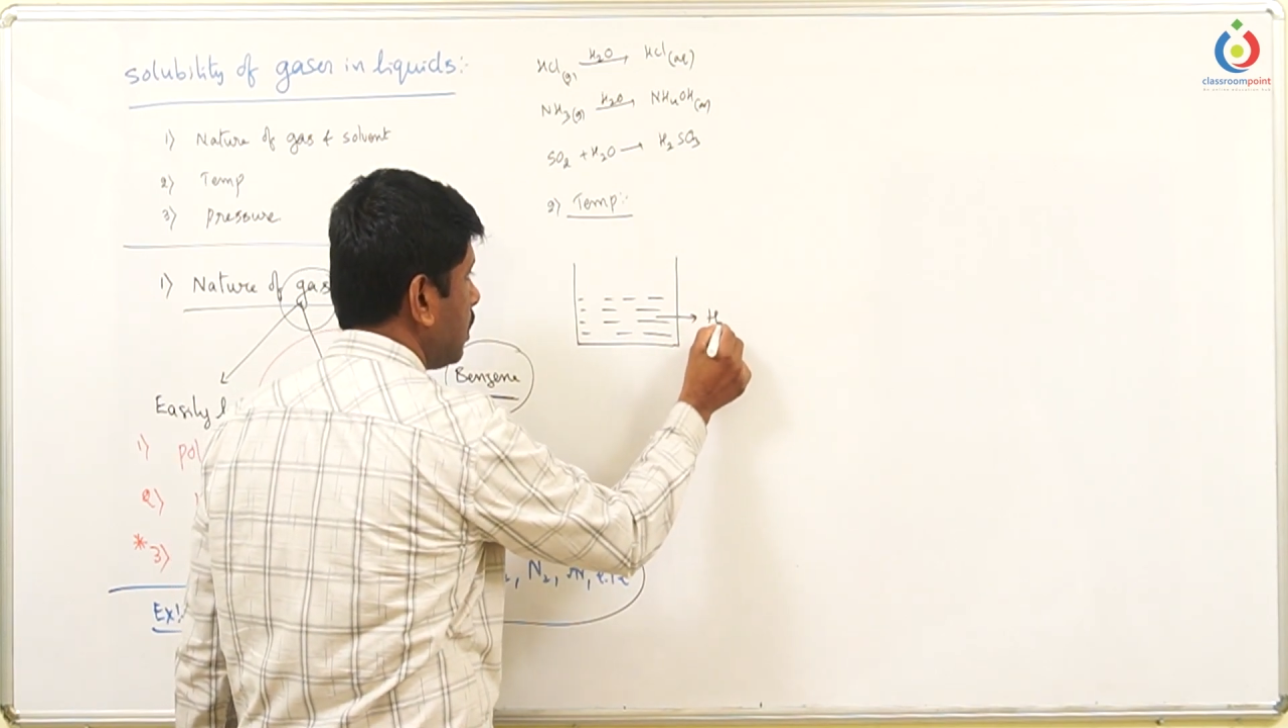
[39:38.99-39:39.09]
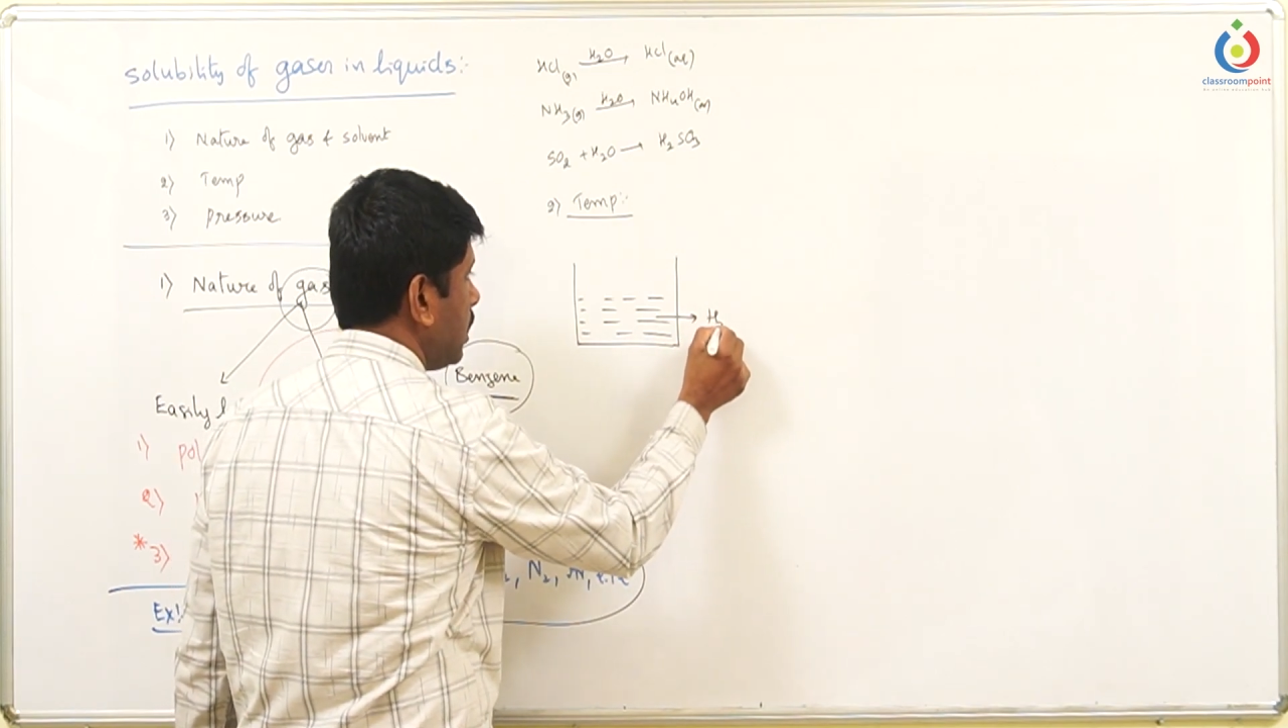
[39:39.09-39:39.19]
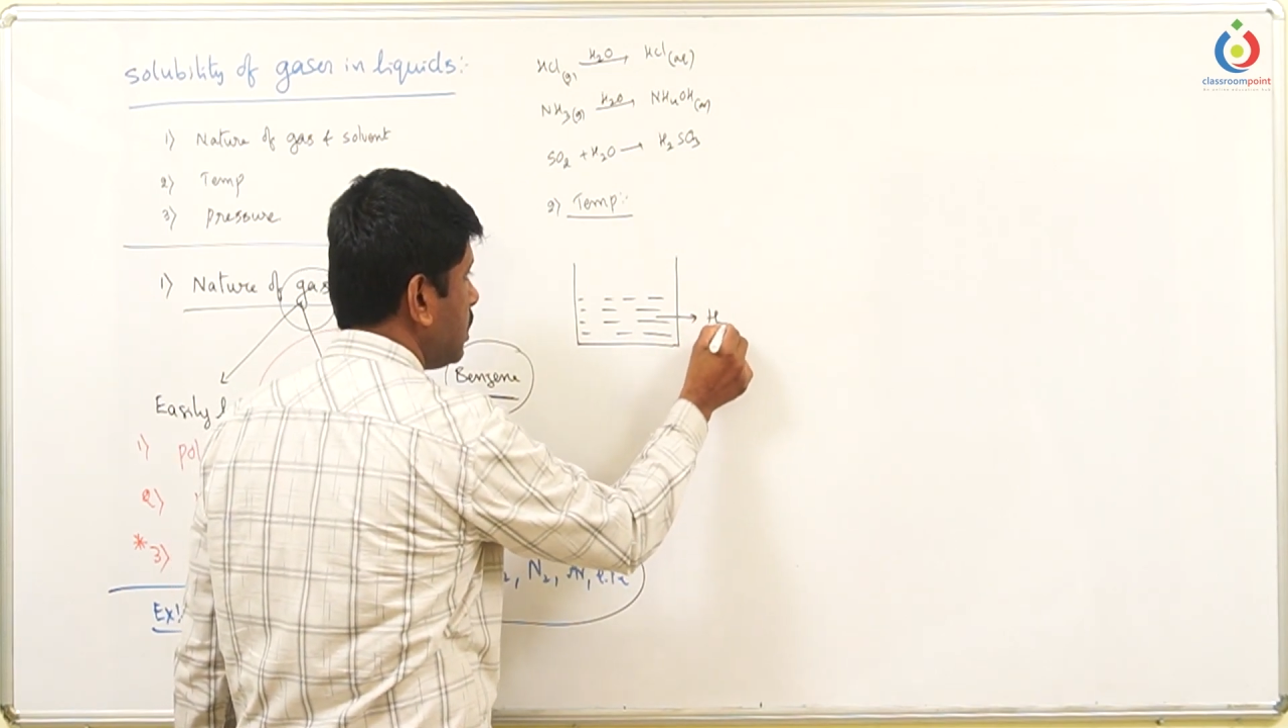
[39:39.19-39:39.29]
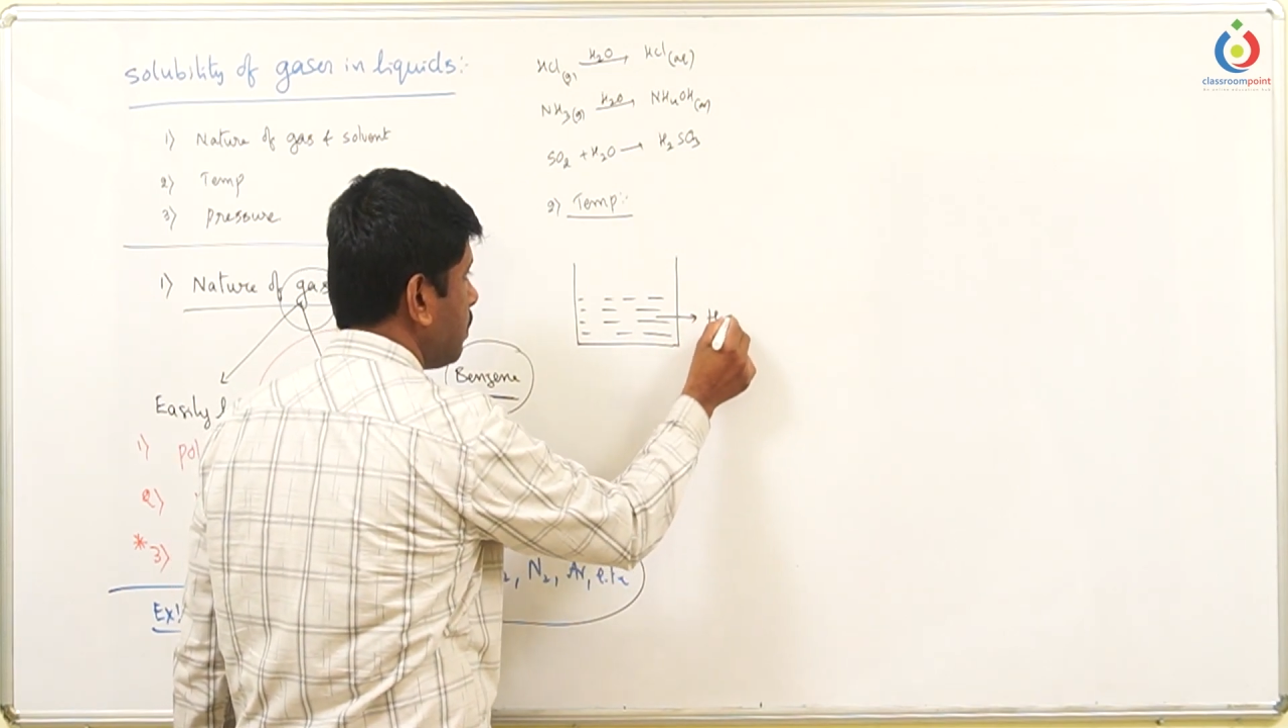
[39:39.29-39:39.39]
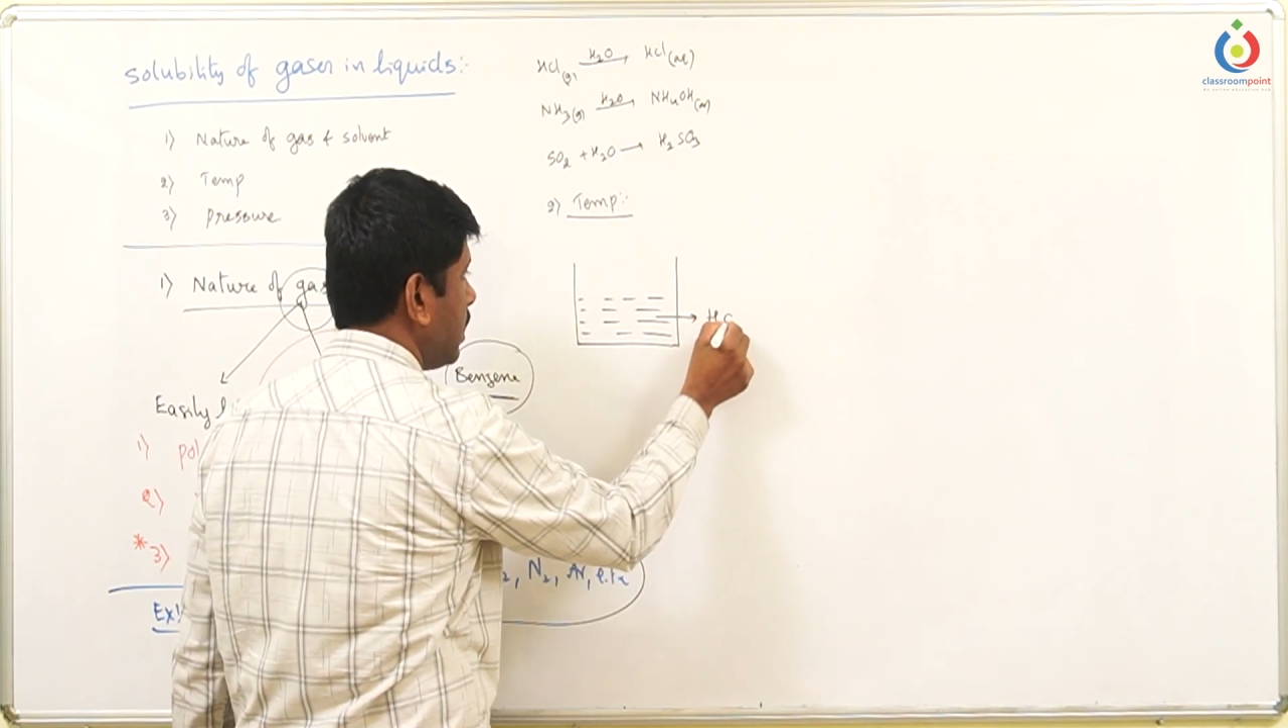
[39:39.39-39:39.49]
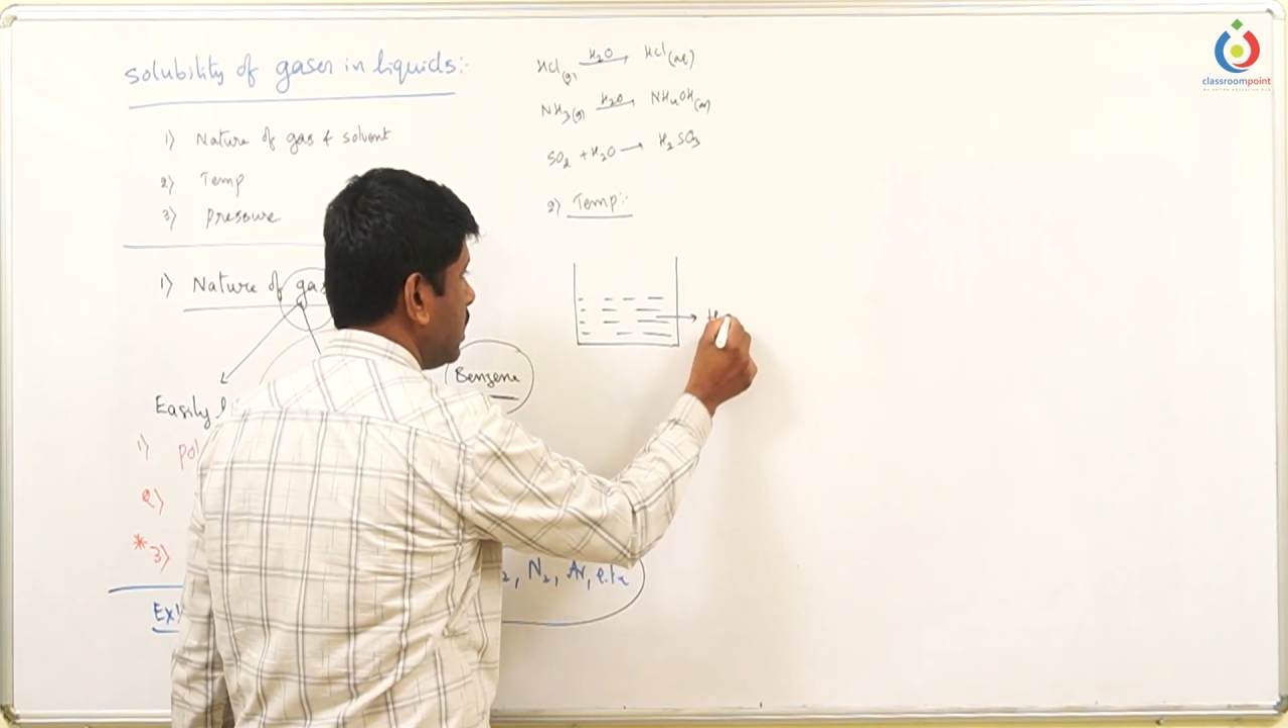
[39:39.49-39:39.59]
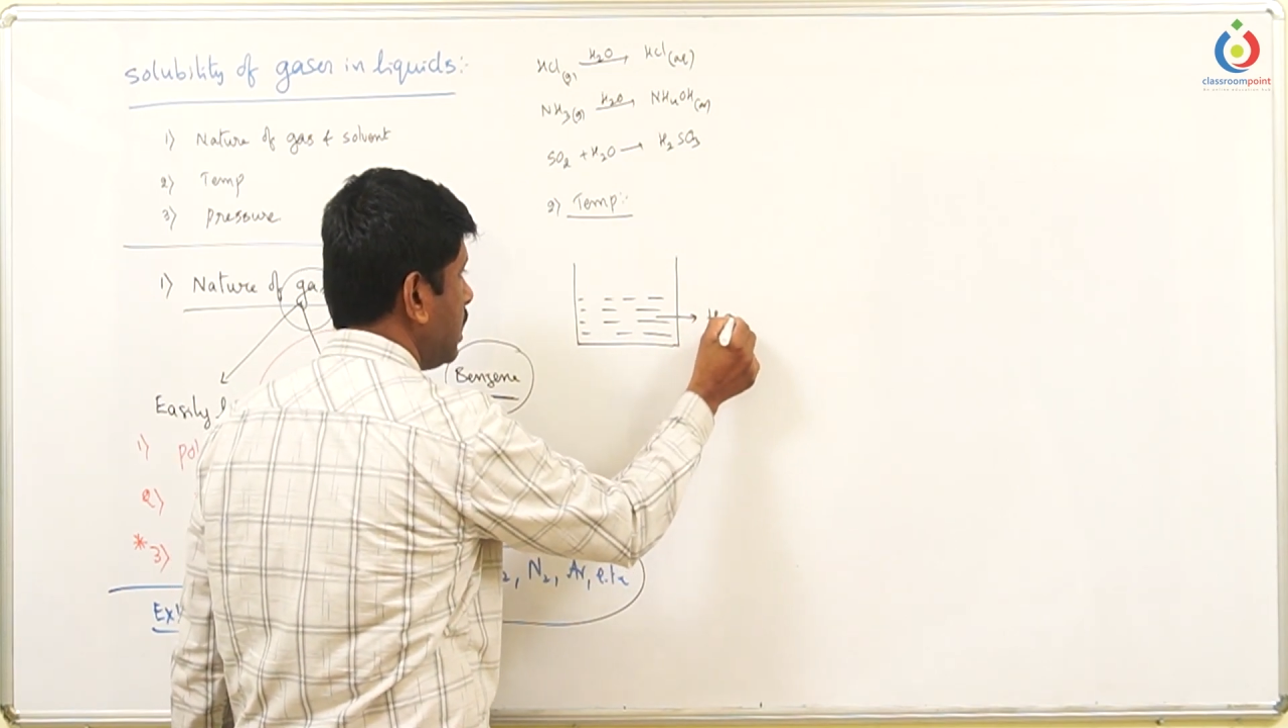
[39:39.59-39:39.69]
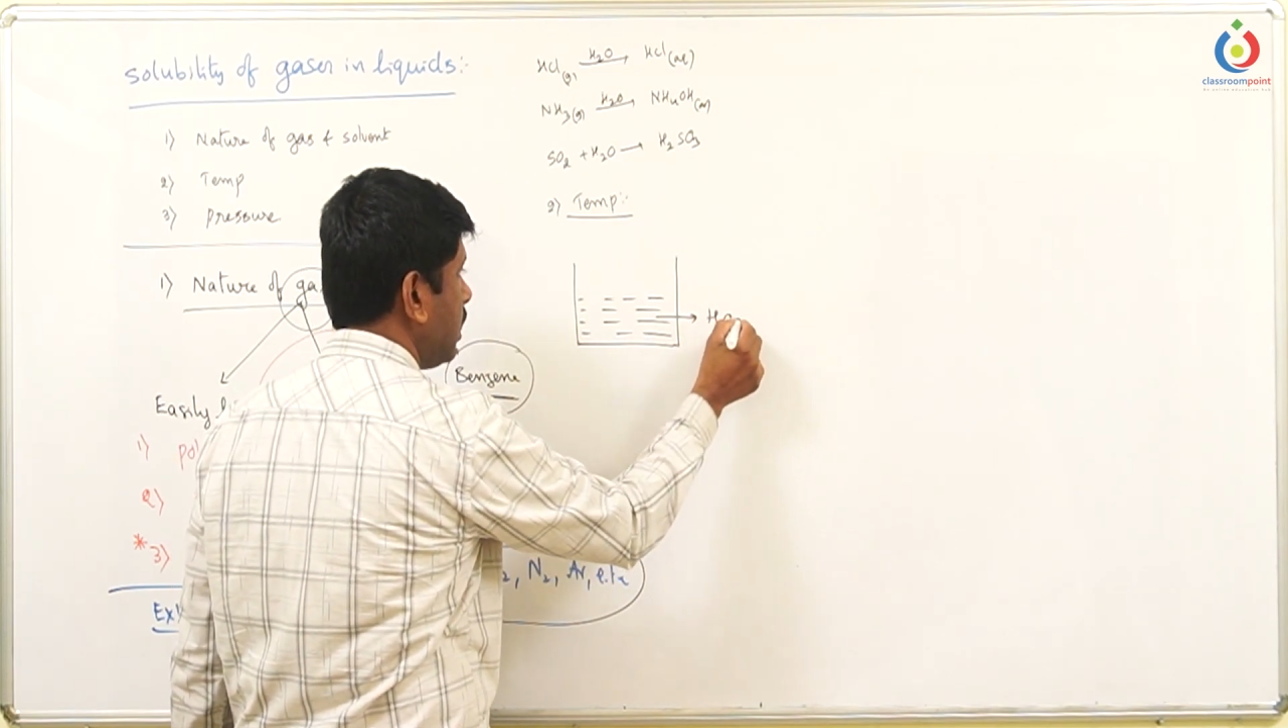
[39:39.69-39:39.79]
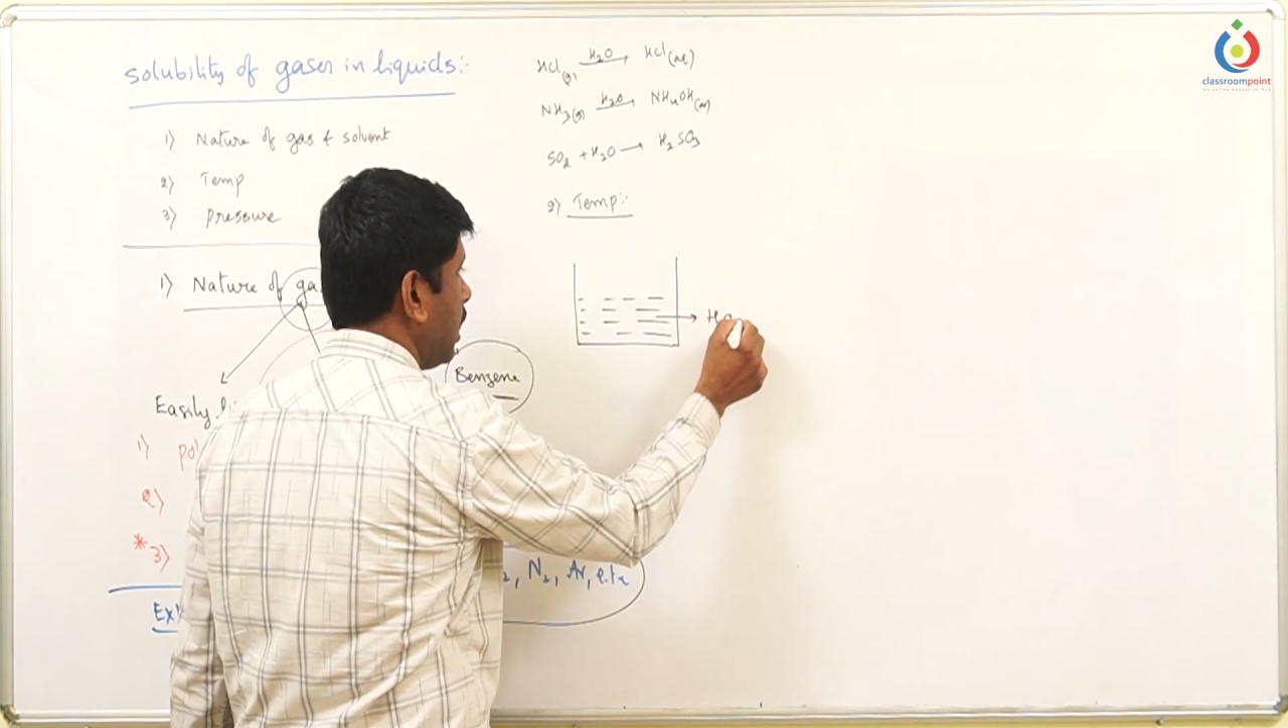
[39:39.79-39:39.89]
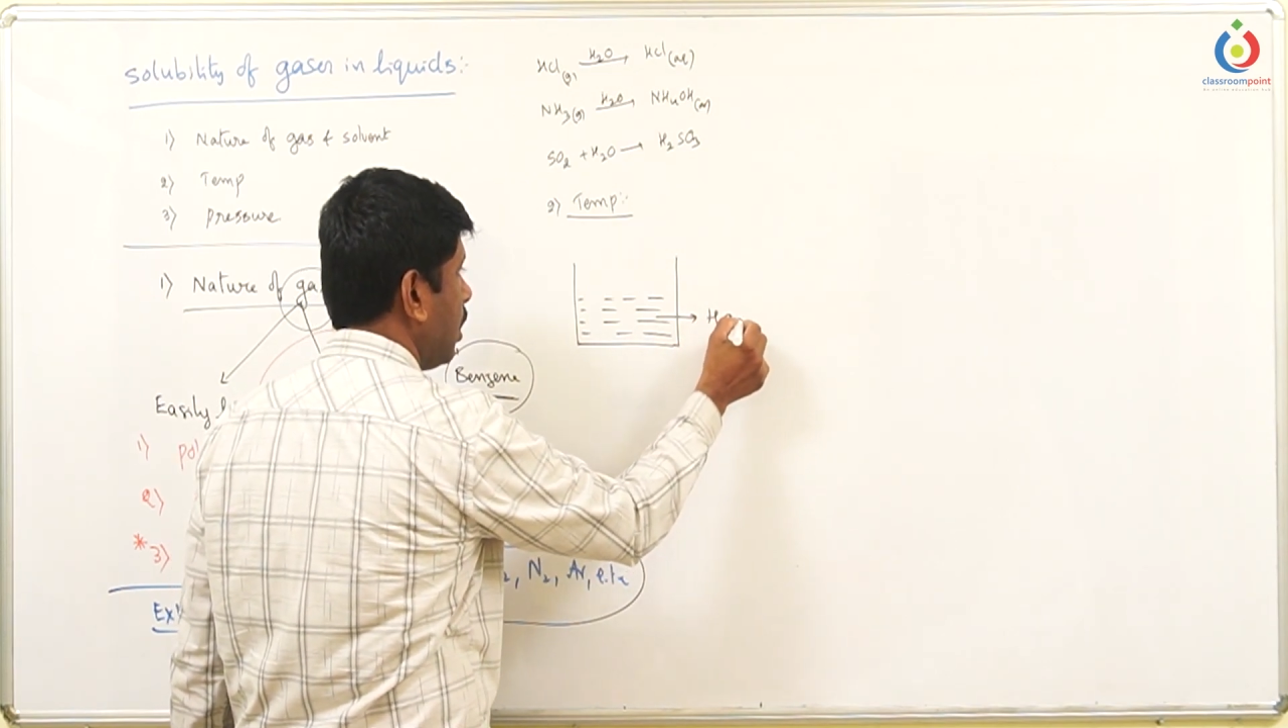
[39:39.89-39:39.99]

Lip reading: is present